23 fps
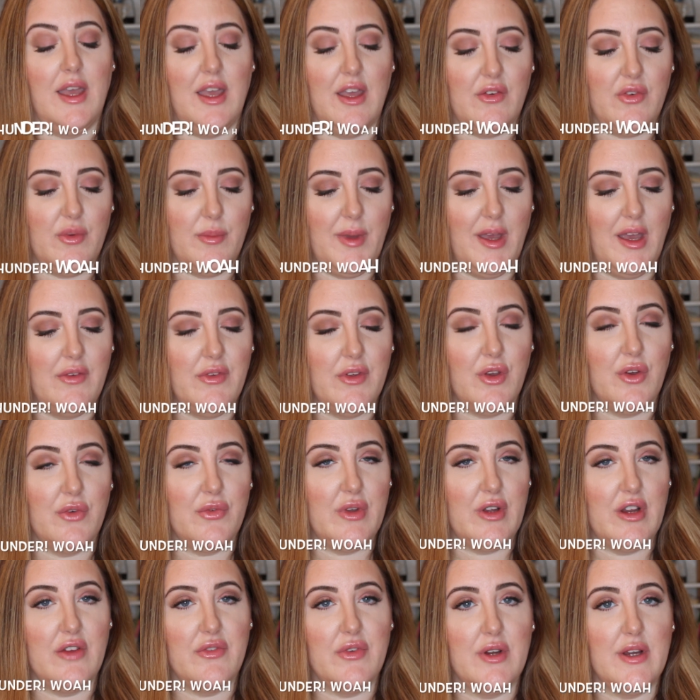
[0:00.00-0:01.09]
if I'm having a
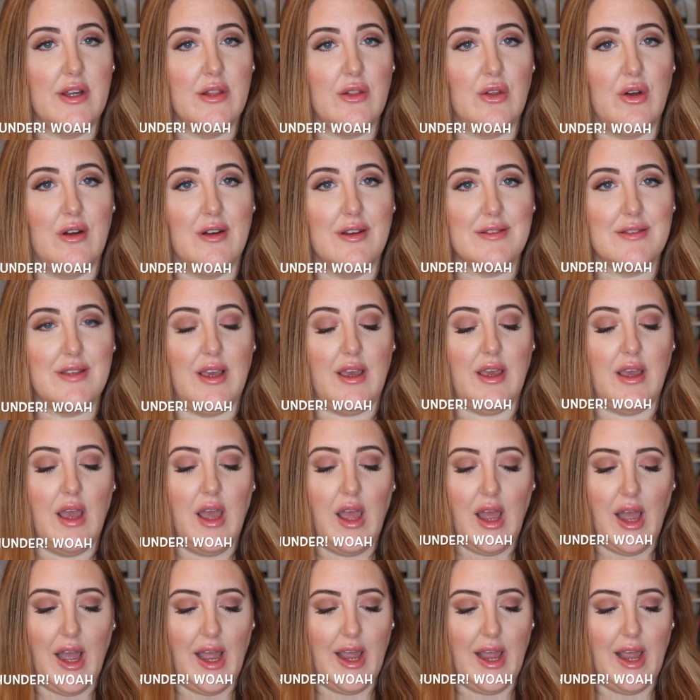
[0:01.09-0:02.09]
very long day,